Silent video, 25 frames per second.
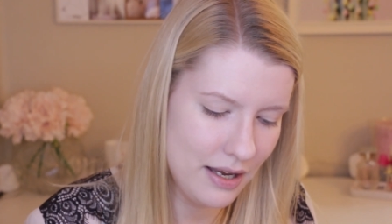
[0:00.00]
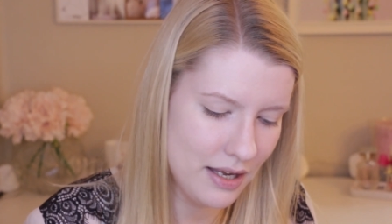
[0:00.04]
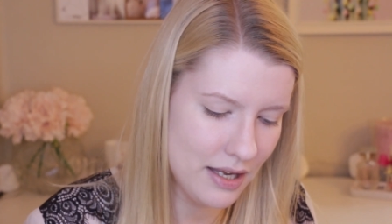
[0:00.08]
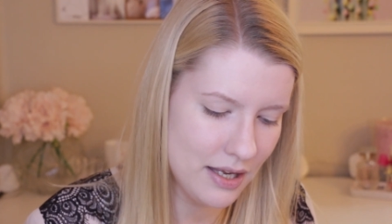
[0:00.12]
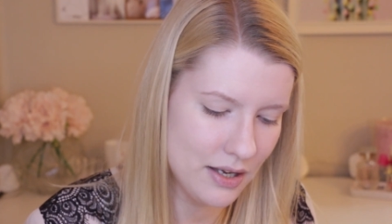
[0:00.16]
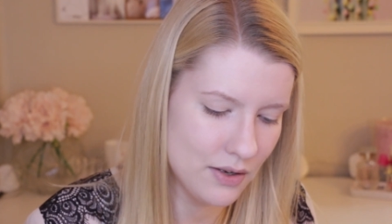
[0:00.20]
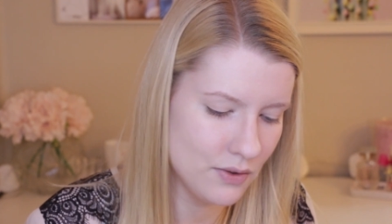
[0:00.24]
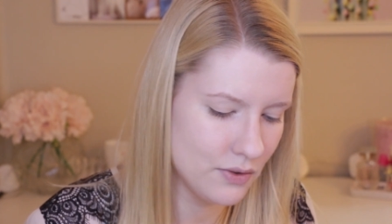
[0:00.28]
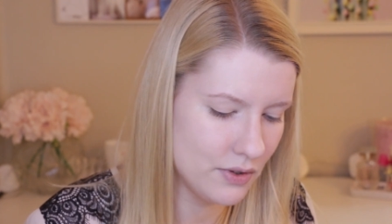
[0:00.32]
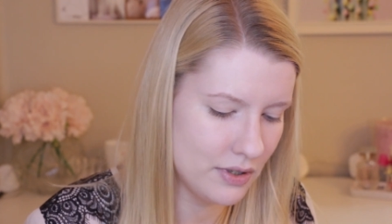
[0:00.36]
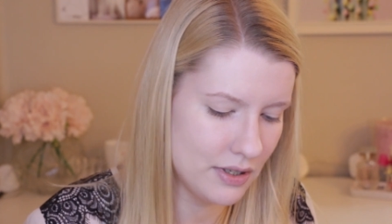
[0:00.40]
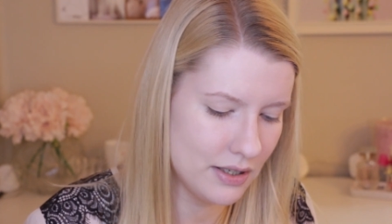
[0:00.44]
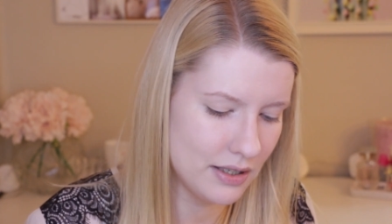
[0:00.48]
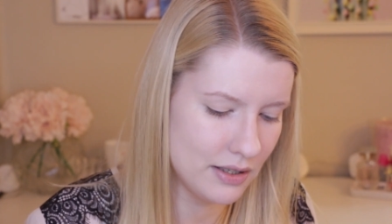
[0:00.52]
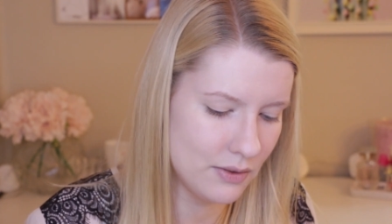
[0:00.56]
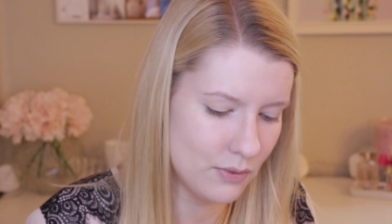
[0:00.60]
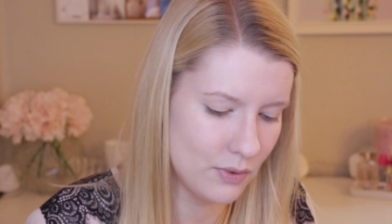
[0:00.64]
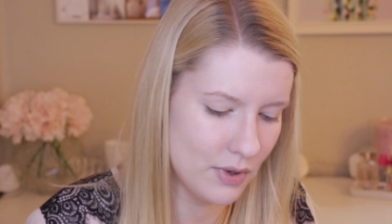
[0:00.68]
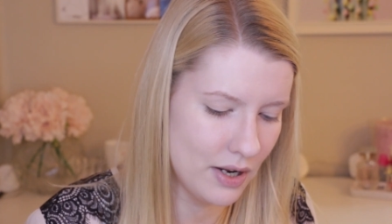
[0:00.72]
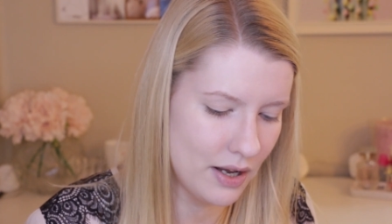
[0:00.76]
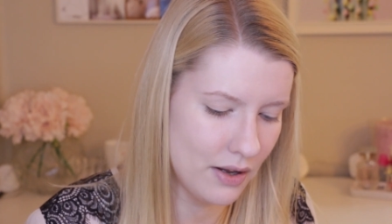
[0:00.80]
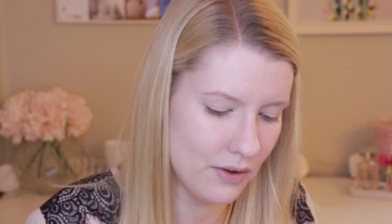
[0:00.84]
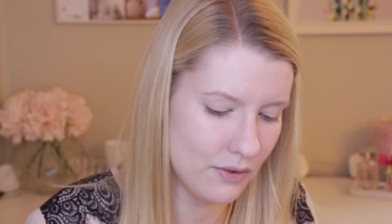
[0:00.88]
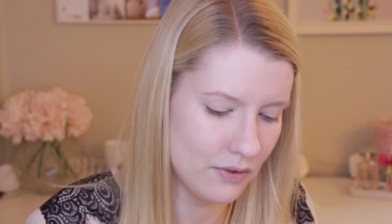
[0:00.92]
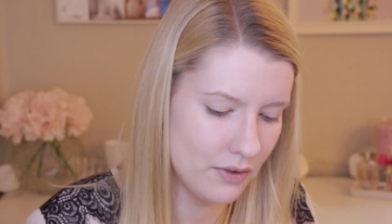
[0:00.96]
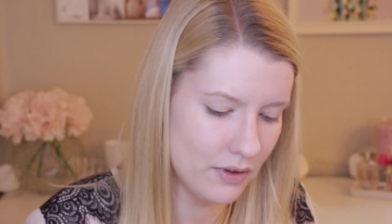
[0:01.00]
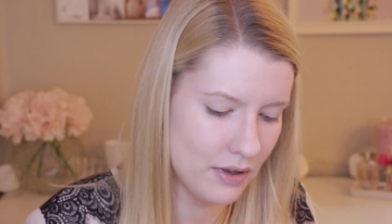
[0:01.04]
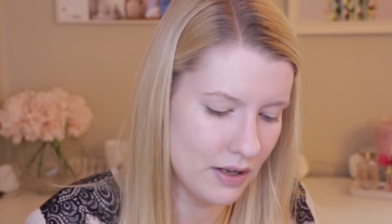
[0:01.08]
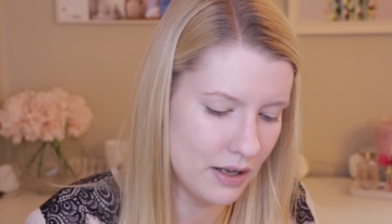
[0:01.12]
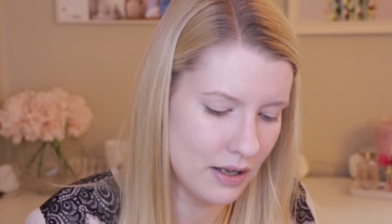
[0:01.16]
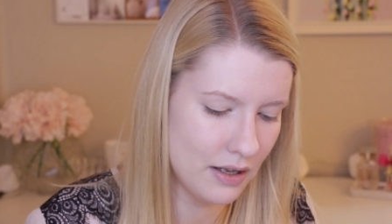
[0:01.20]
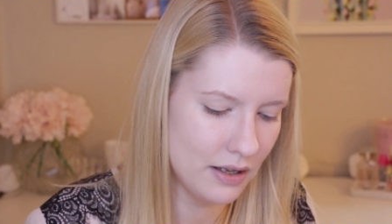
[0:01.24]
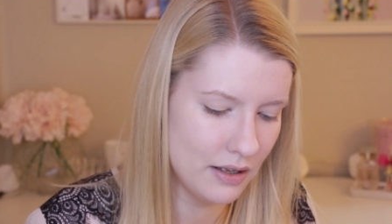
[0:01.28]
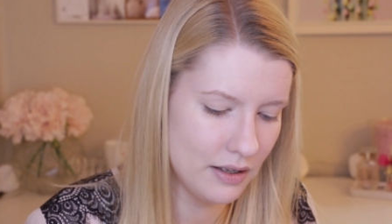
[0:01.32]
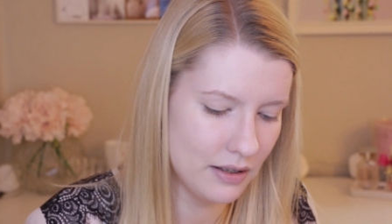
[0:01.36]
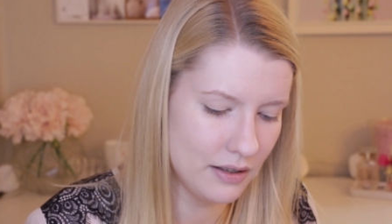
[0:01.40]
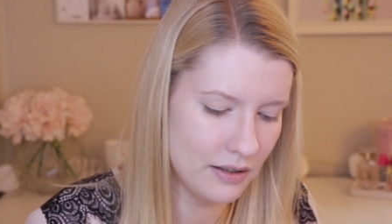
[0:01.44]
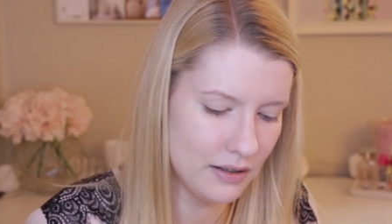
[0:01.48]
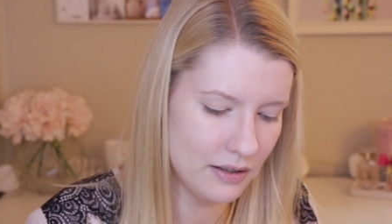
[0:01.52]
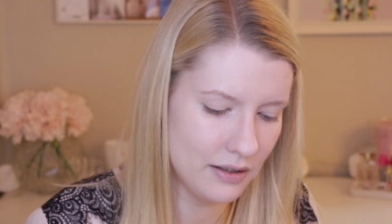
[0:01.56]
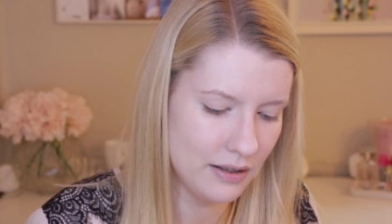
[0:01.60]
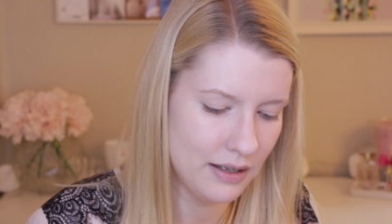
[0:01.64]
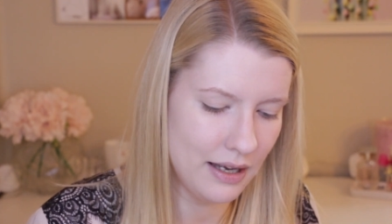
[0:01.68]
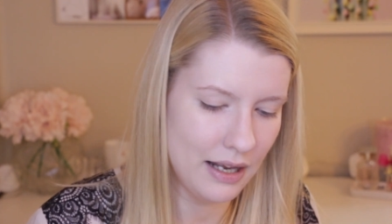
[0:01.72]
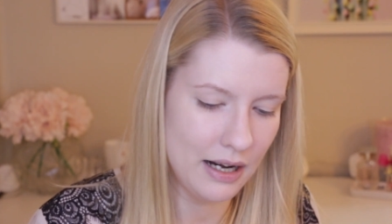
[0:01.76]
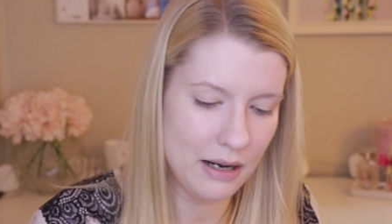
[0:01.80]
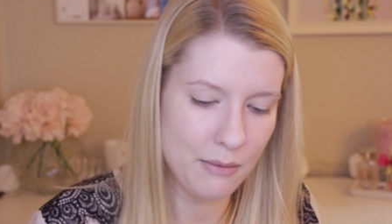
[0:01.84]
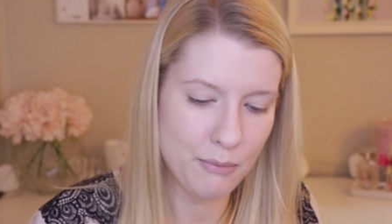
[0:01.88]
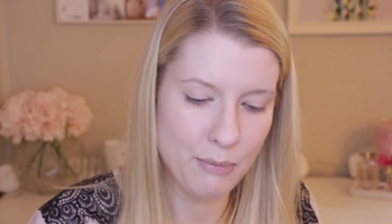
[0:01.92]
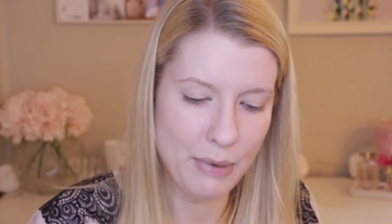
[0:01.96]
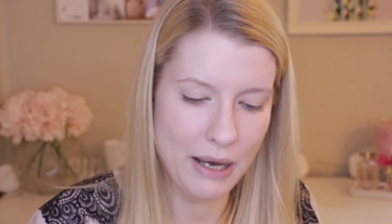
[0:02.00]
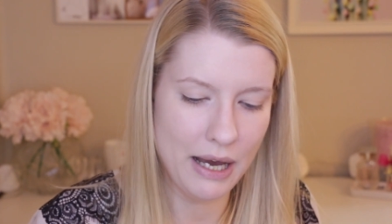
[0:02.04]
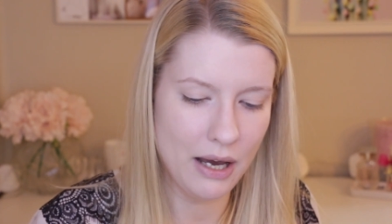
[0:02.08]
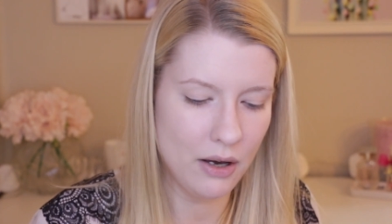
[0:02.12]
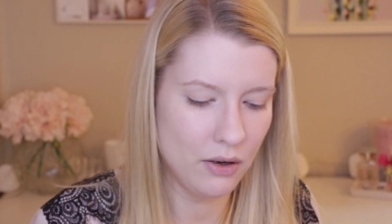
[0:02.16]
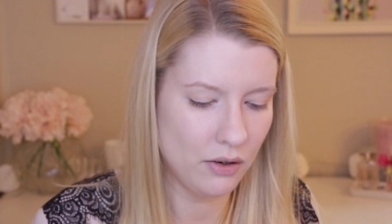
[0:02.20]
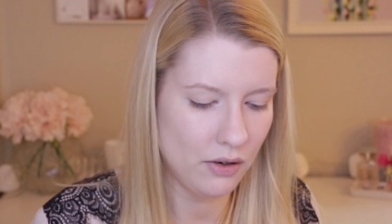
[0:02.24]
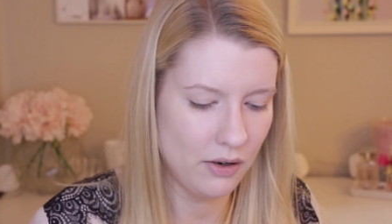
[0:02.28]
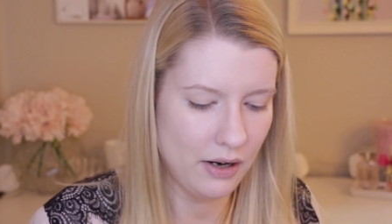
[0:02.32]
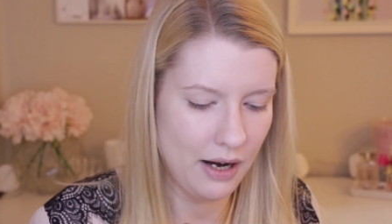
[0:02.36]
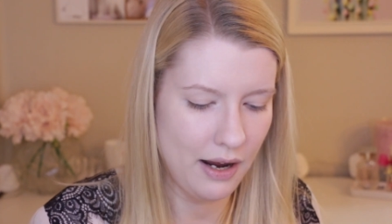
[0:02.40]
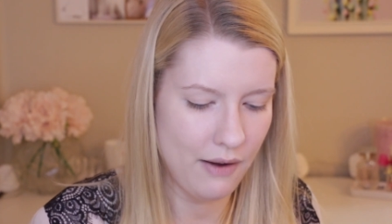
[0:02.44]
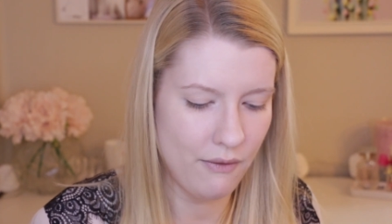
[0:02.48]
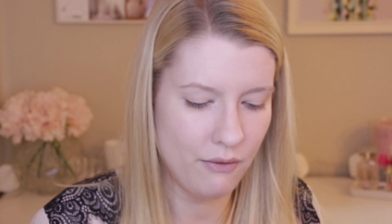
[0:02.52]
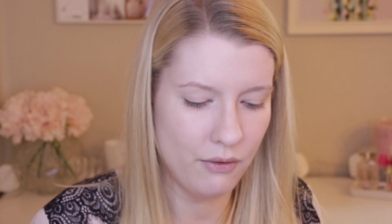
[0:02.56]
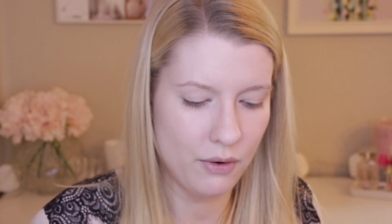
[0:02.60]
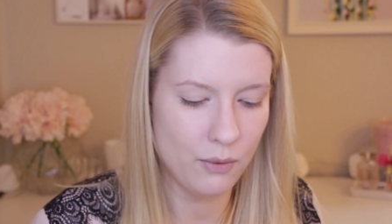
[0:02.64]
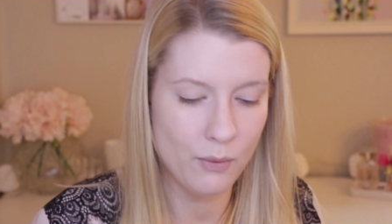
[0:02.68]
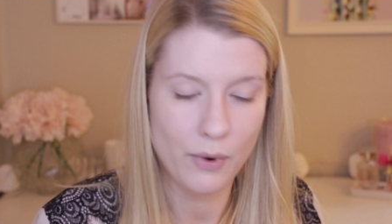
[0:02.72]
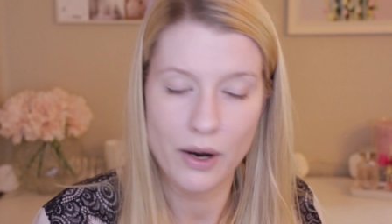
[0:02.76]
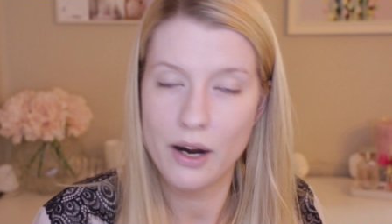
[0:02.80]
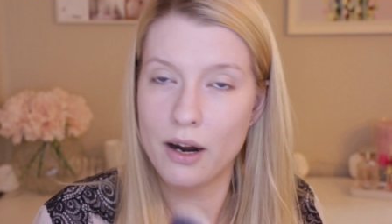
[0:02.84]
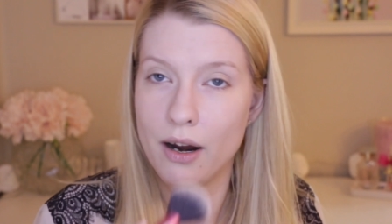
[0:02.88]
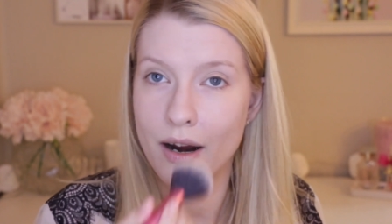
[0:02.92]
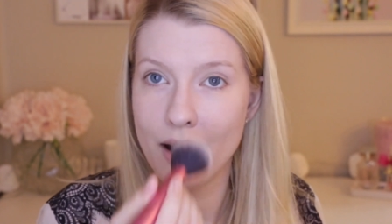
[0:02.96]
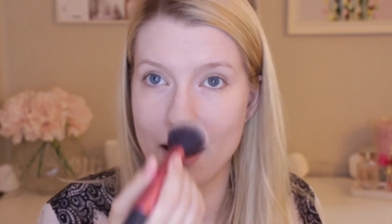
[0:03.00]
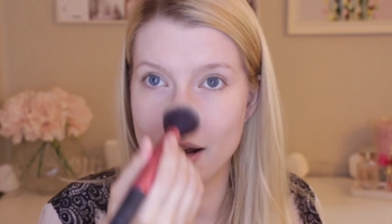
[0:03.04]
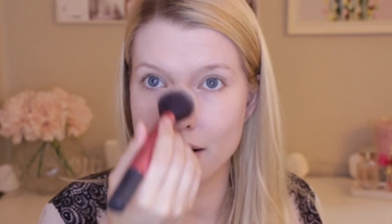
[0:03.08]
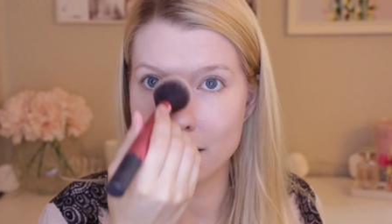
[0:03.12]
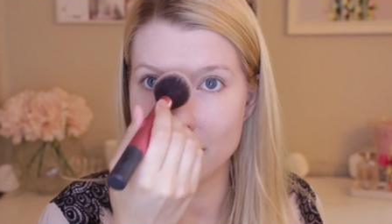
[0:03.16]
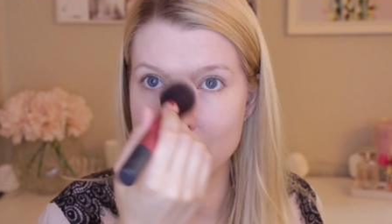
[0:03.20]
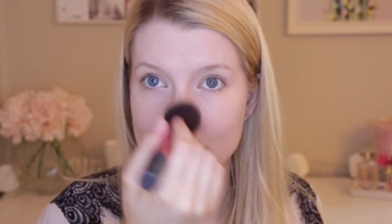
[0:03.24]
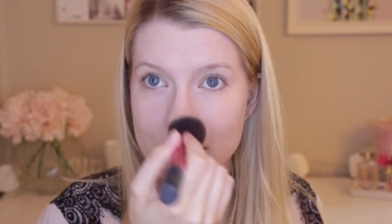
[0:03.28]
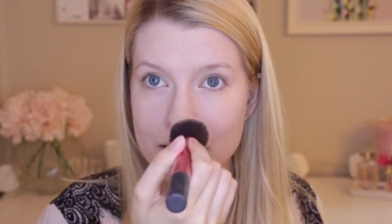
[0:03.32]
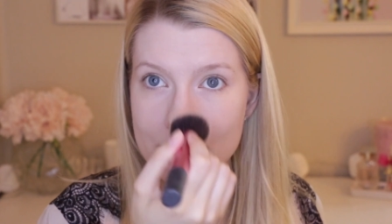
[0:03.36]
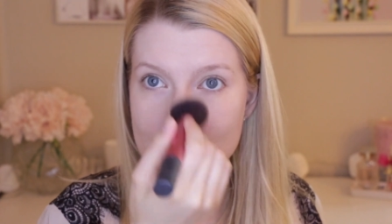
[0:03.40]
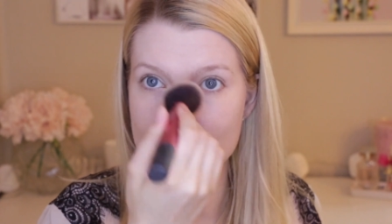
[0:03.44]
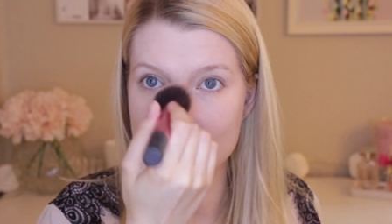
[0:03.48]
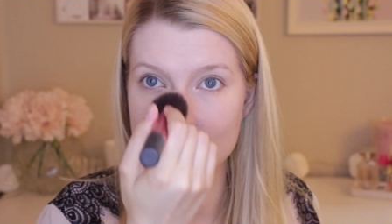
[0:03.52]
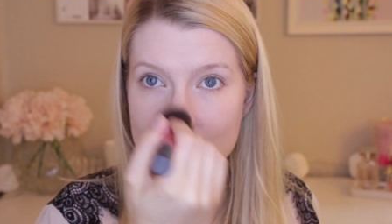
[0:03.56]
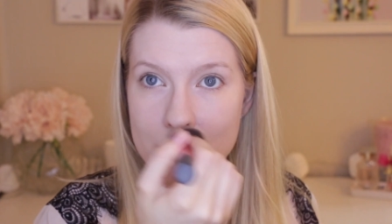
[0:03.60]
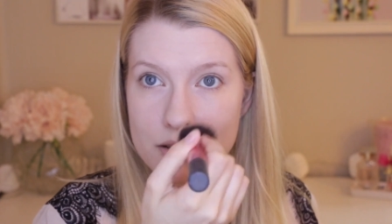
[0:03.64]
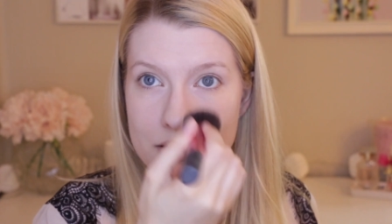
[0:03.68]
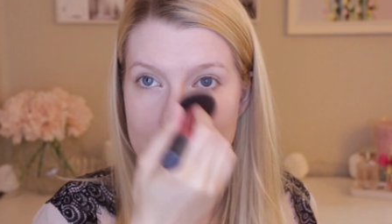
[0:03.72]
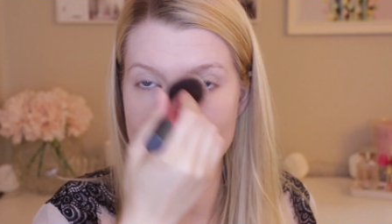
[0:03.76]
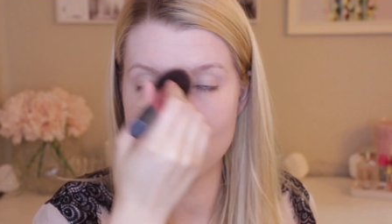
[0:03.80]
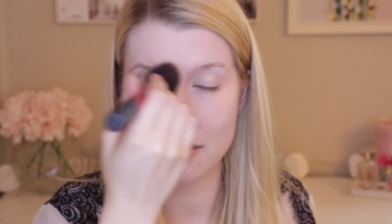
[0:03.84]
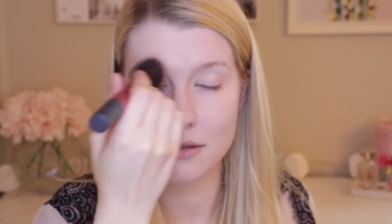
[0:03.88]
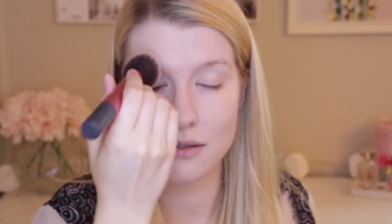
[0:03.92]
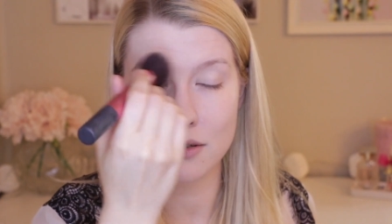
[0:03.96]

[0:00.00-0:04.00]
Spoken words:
use this without getting powder everywhere and it just